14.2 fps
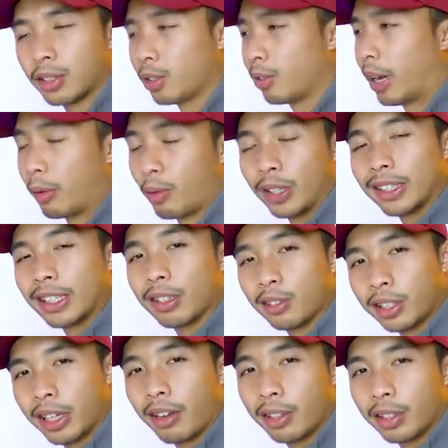so I wanted to
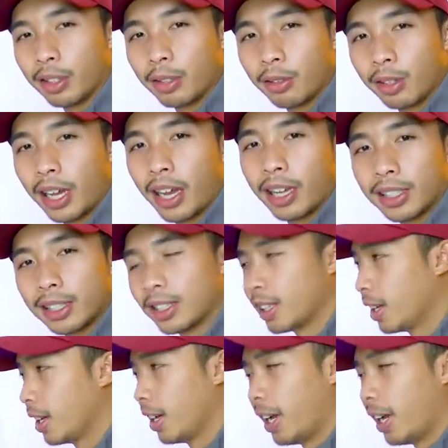share it to you guys.